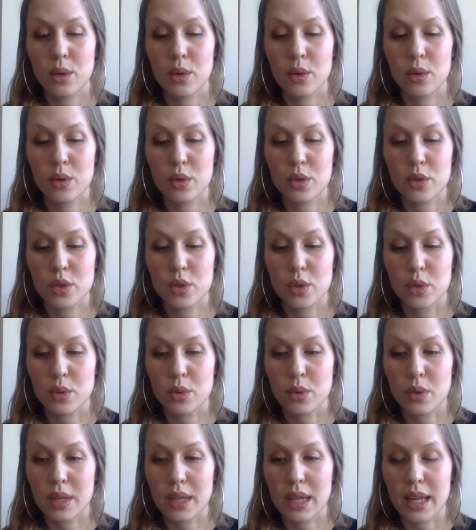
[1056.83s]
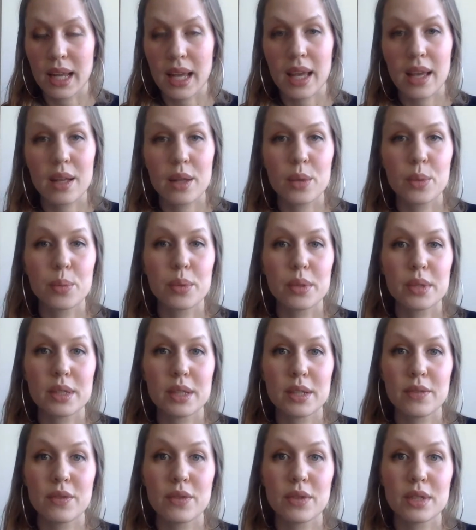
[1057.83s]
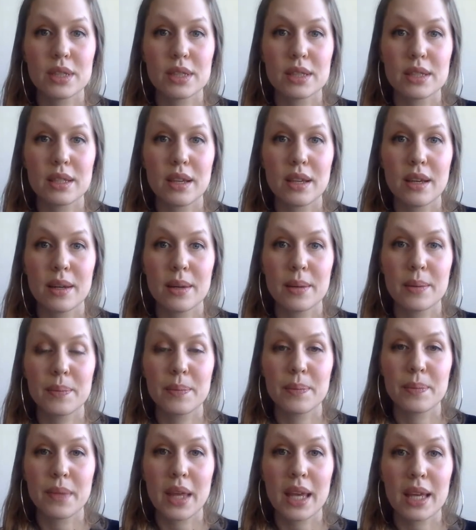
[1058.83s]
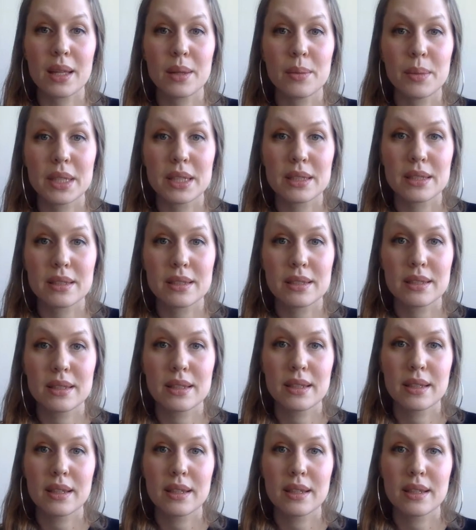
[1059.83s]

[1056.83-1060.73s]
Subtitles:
or to get help with different ailments.